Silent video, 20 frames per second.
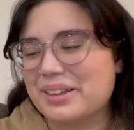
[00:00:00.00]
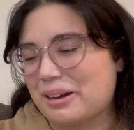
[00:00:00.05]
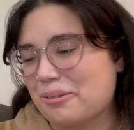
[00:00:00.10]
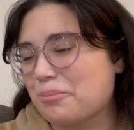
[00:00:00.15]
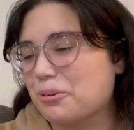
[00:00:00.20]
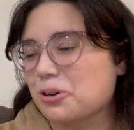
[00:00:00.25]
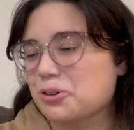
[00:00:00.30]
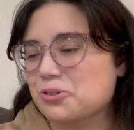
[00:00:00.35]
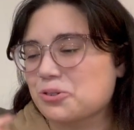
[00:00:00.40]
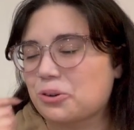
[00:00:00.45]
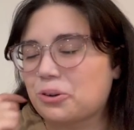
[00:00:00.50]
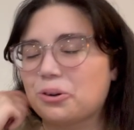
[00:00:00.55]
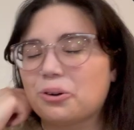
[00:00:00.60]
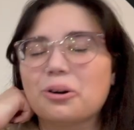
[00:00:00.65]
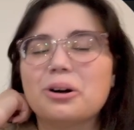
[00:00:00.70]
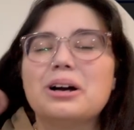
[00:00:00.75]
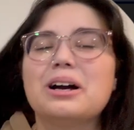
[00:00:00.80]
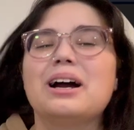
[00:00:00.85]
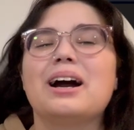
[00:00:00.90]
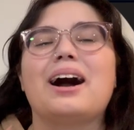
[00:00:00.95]
The Emperor's
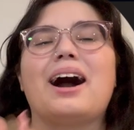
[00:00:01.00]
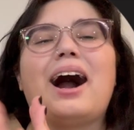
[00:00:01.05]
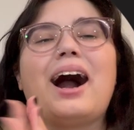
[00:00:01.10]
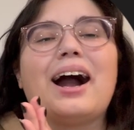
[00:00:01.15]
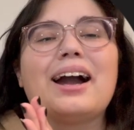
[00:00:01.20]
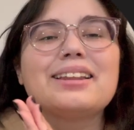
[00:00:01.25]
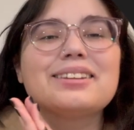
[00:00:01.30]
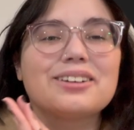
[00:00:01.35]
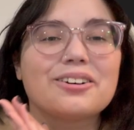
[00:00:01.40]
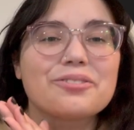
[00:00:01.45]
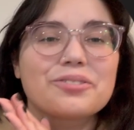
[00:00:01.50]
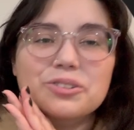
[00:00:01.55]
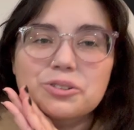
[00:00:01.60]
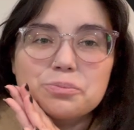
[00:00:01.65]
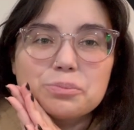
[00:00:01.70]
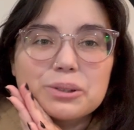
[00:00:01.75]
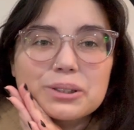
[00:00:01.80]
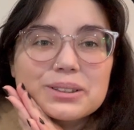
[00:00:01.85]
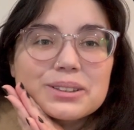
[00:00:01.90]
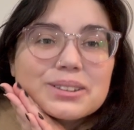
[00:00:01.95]
Soul. I love this
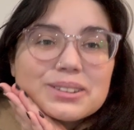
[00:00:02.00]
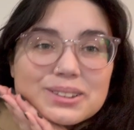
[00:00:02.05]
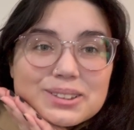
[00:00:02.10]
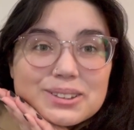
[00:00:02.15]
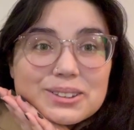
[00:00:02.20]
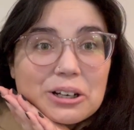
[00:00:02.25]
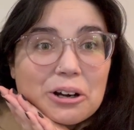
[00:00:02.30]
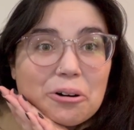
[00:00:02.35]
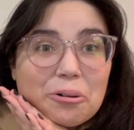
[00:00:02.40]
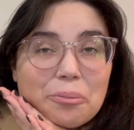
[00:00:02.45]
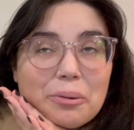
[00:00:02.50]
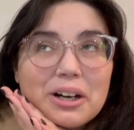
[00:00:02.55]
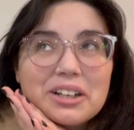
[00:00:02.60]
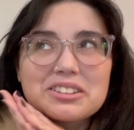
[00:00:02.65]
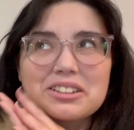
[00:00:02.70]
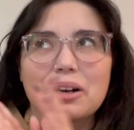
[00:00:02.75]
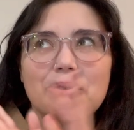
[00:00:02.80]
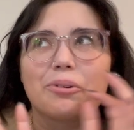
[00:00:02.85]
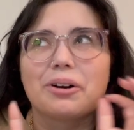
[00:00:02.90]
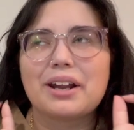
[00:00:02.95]
book so
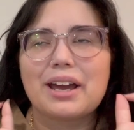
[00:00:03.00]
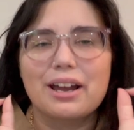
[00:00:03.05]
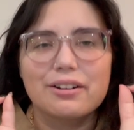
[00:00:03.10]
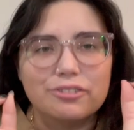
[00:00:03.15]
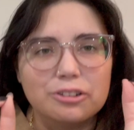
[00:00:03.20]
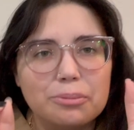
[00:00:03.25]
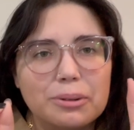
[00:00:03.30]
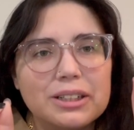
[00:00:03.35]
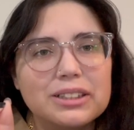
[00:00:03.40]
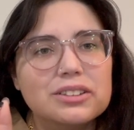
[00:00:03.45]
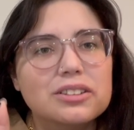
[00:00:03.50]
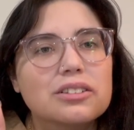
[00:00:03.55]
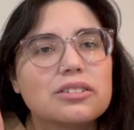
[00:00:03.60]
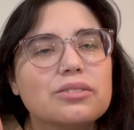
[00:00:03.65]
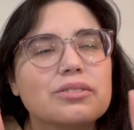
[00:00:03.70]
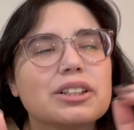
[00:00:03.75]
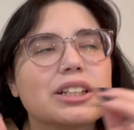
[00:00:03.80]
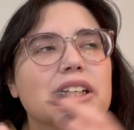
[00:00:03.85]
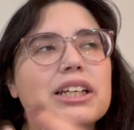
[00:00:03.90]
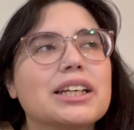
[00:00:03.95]
much. I want everybody to go
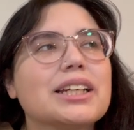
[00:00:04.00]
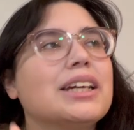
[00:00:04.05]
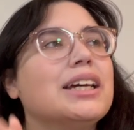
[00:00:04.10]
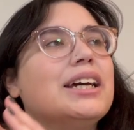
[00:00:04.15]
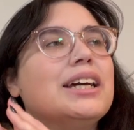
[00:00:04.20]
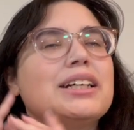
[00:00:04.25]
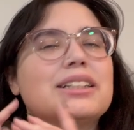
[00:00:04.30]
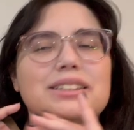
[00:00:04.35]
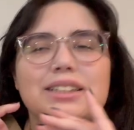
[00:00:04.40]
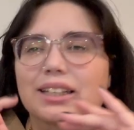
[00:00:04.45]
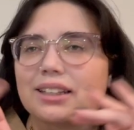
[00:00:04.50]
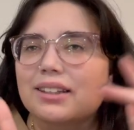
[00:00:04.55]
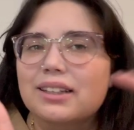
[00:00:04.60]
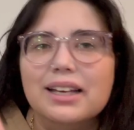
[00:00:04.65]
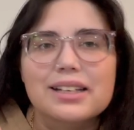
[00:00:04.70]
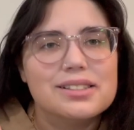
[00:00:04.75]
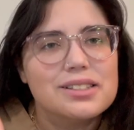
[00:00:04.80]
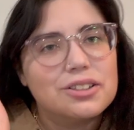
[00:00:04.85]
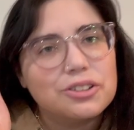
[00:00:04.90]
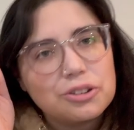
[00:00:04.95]
and read it. It's like
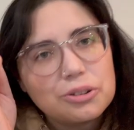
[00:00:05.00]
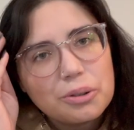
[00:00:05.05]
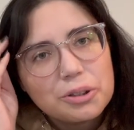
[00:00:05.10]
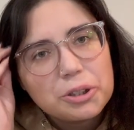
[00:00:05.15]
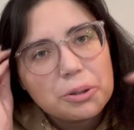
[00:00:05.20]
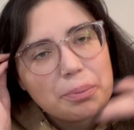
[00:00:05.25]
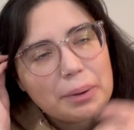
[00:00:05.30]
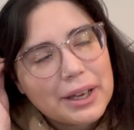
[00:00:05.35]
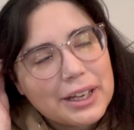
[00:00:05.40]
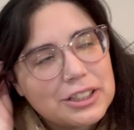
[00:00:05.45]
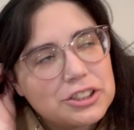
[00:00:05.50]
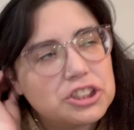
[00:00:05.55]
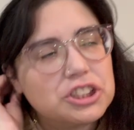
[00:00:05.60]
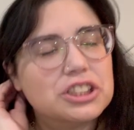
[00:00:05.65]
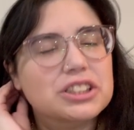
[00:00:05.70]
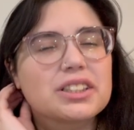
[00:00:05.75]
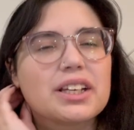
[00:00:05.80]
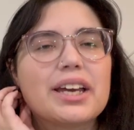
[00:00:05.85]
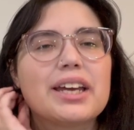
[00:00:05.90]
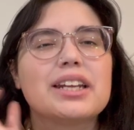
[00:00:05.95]
less than 200
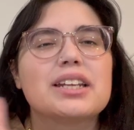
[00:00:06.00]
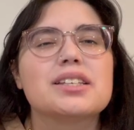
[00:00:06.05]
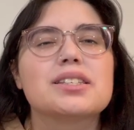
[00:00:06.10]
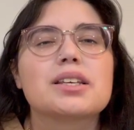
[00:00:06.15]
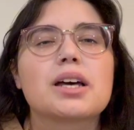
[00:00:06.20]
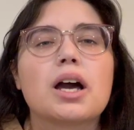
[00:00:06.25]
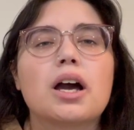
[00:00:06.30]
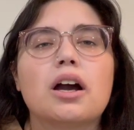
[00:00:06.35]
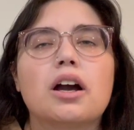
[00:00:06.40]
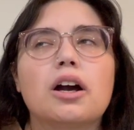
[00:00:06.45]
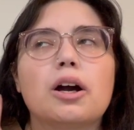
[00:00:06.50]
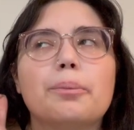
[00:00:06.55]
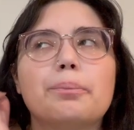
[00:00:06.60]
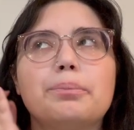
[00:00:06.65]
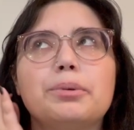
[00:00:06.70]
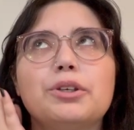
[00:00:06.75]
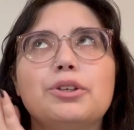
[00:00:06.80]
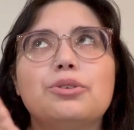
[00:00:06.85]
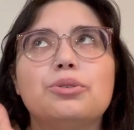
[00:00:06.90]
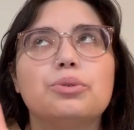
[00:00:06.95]
pages. It is
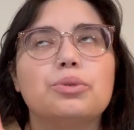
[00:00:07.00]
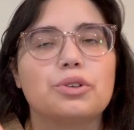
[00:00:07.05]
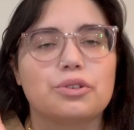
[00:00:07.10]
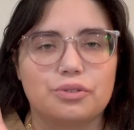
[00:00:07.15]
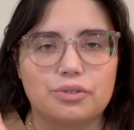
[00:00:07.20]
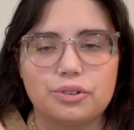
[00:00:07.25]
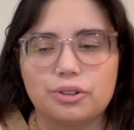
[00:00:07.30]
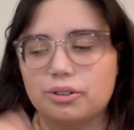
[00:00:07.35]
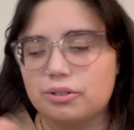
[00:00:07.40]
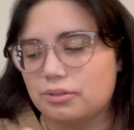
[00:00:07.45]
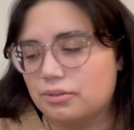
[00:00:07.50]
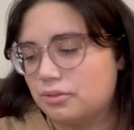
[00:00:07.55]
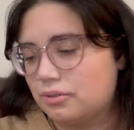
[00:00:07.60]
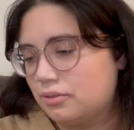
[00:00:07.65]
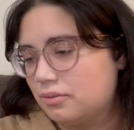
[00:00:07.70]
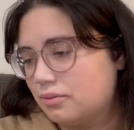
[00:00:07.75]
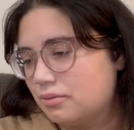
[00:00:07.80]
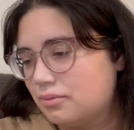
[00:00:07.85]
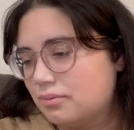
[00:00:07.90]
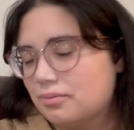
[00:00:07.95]
beautiful.
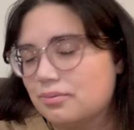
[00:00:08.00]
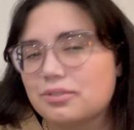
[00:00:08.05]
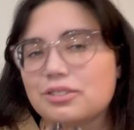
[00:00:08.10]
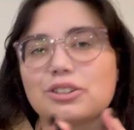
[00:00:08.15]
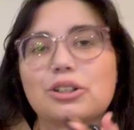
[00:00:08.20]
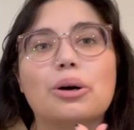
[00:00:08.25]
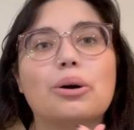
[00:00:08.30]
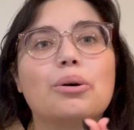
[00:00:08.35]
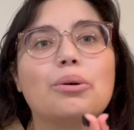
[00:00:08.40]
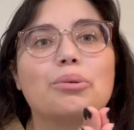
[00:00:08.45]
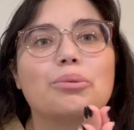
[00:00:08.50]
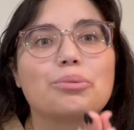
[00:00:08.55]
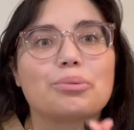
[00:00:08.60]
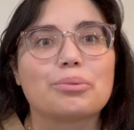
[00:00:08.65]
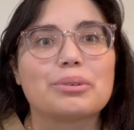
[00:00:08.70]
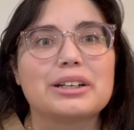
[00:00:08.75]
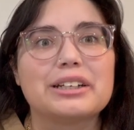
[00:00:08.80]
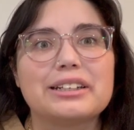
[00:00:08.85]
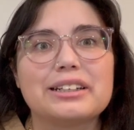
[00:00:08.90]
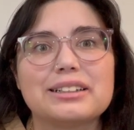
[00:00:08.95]
Go
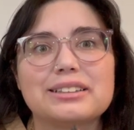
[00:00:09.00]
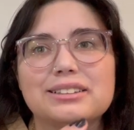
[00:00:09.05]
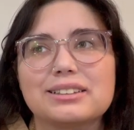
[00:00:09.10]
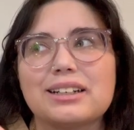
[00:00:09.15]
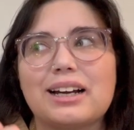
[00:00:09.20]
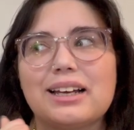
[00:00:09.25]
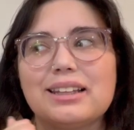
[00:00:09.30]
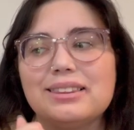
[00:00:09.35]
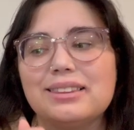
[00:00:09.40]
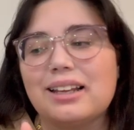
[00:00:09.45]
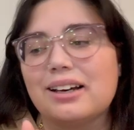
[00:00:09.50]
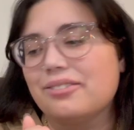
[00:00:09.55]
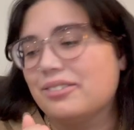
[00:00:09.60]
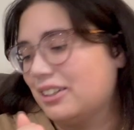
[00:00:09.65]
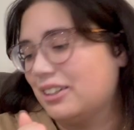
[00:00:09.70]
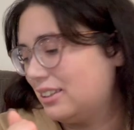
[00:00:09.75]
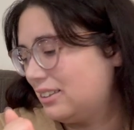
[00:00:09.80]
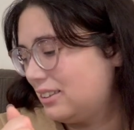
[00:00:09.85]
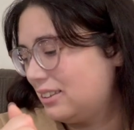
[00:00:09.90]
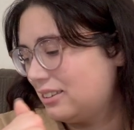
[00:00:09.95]
read it. I love
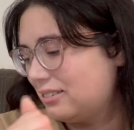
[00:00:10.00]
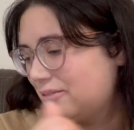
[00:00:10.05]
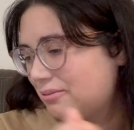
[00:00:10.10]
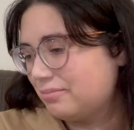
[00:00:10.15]
it.